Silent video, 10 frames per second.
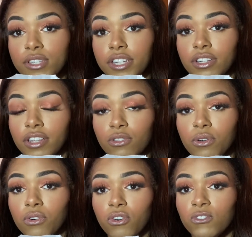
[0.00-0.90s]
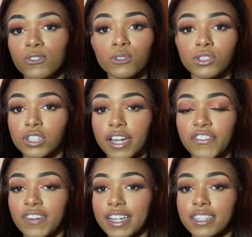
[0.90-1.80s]
to your local Whole Foods, try to
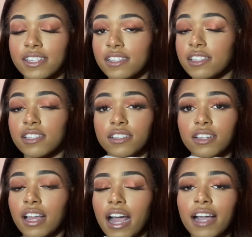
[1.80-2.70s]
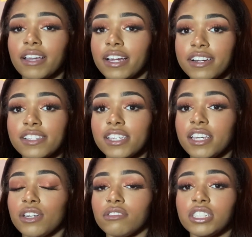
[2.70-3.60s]
find these. I
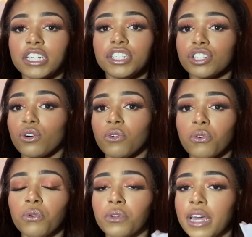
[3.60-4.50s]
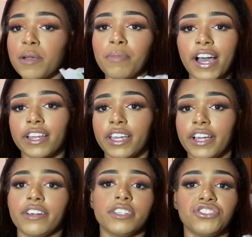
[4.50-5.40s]
guarantee it will change your whole like body
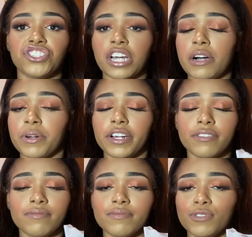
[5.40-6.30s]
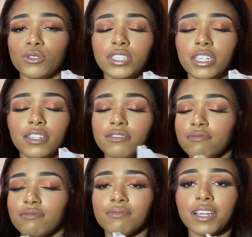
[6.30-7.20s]
care in the shower routine.
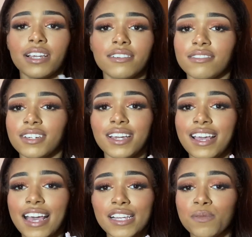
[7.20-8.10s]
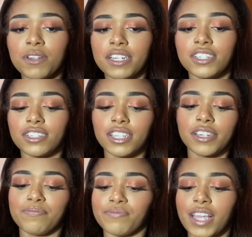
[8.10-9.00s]
Like,
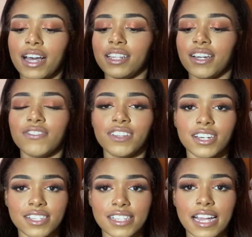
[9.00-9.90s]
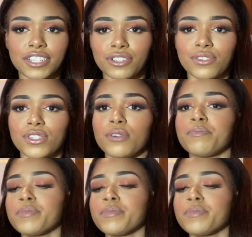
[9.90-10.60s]
exponentially. I love Lux Natural soap.